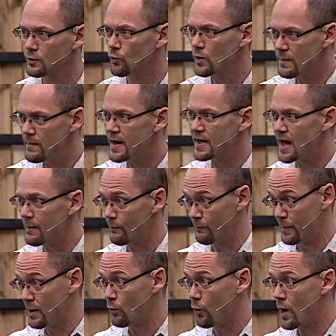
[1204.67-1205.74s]
We may not
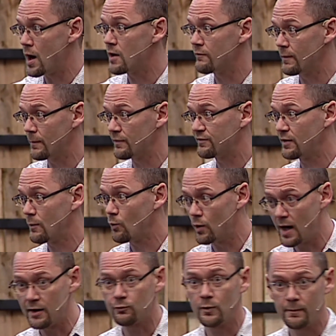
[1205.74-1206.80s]
be aware of it, but somewhere
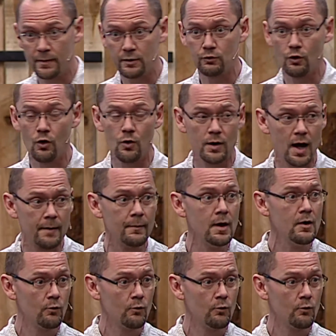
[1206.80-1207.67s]
as we've been growing up,